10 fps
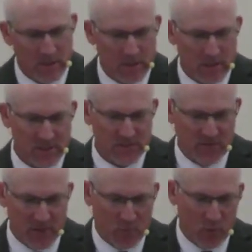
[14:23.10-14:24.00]
Let's
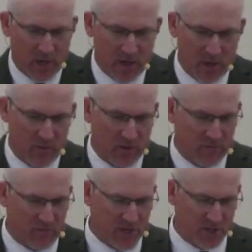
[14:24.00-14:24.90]
flip quickly over to
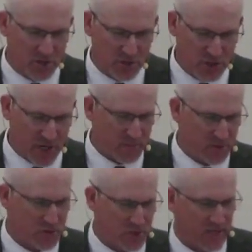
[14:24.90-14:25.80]
Ephesians chapter
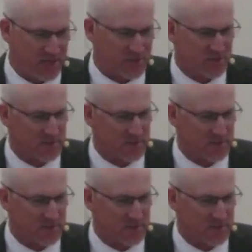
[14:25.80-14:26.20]
6.